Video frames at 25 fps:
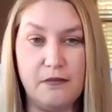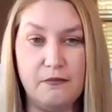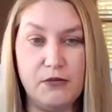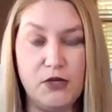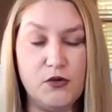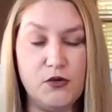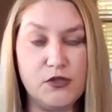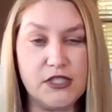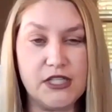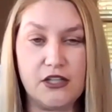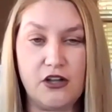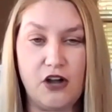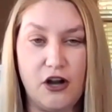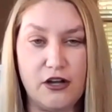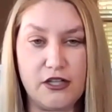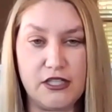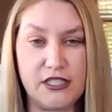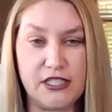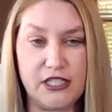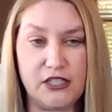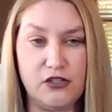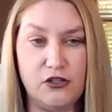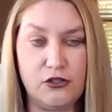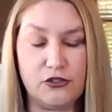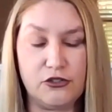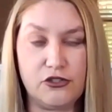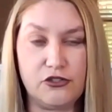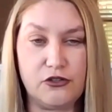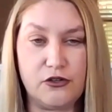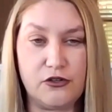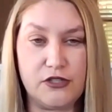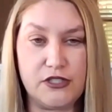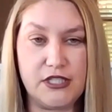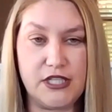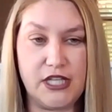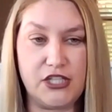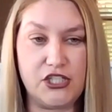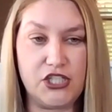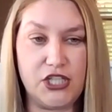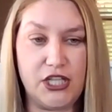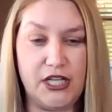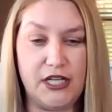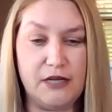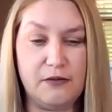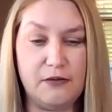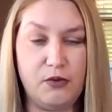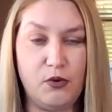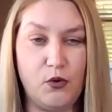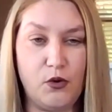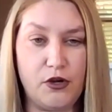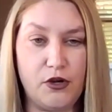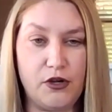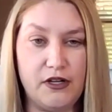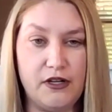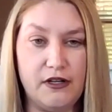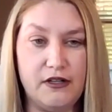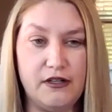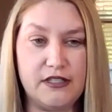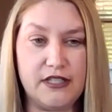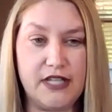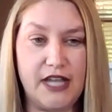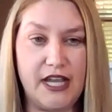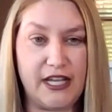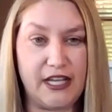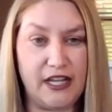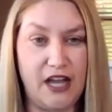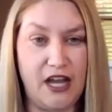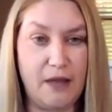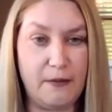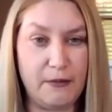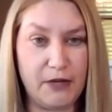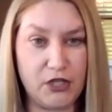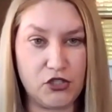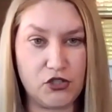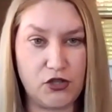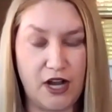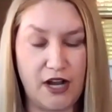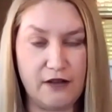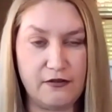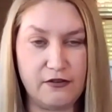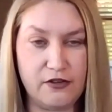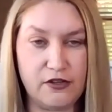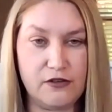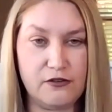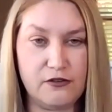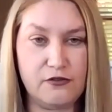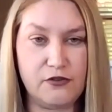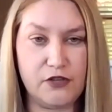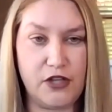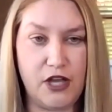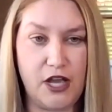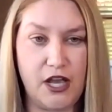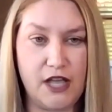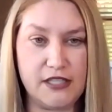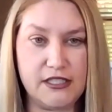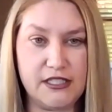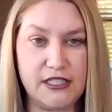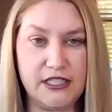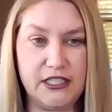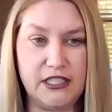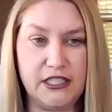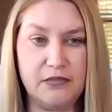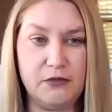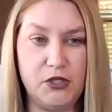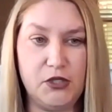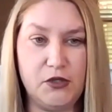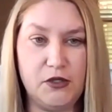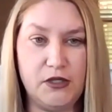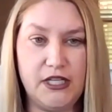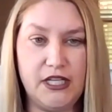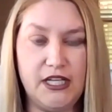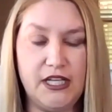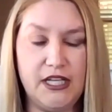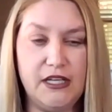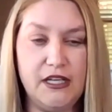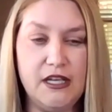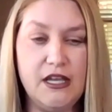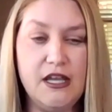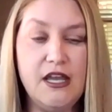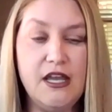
Music, arts, and culture are such an important economic driver for the Austin community.